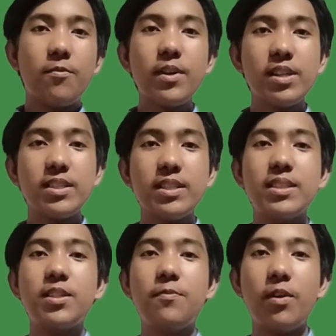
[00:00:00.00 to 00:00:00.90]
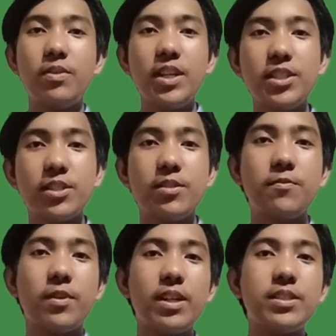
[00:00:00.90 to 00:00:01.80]
First is the
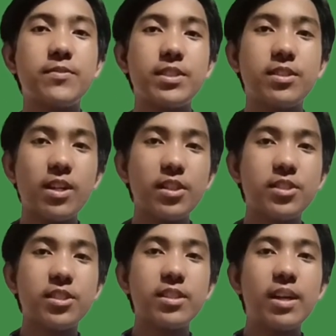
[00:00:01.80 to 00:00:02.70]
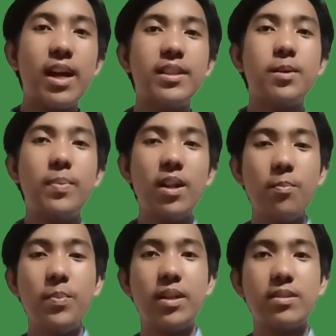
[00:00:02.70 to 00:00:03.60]
foundation for infrastructure and
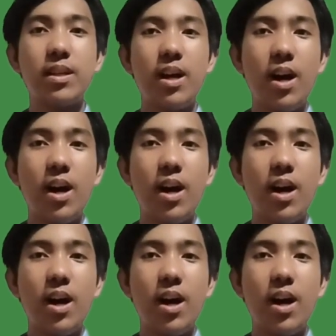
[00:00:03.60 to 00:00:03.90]
development.